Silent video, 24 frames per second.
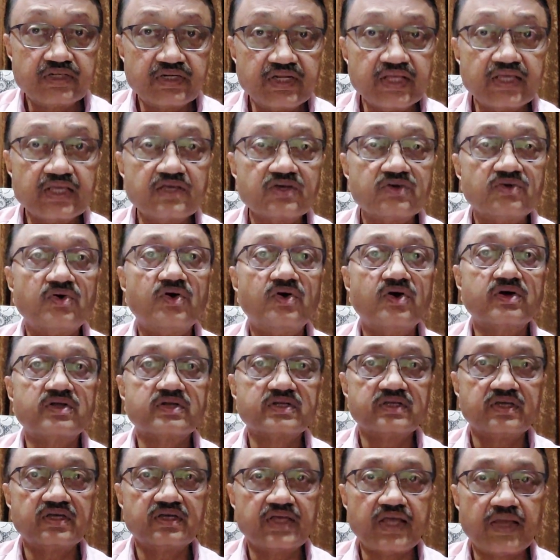tick
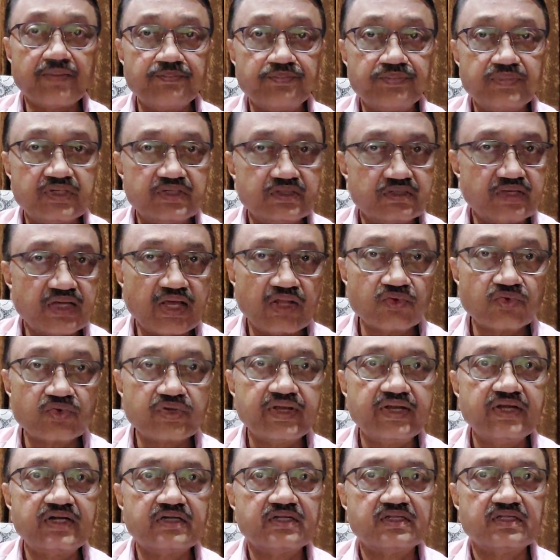or
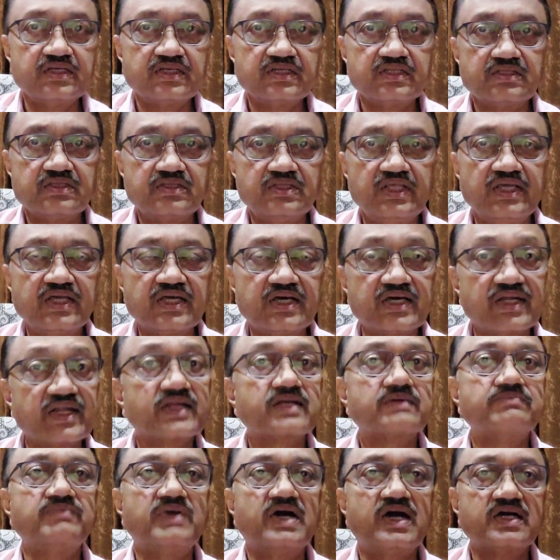allocate the
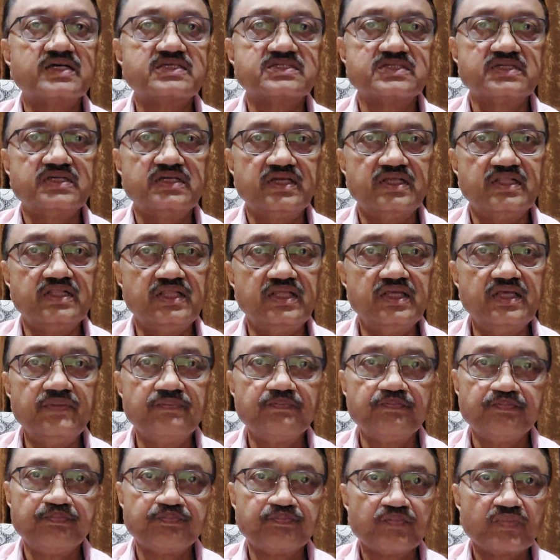correct marks in
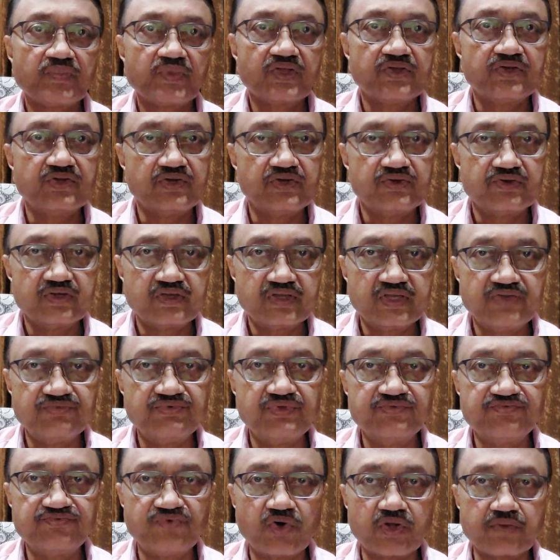the
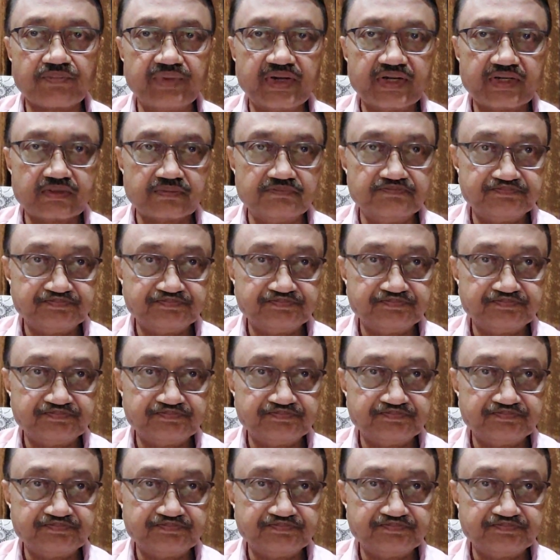given format.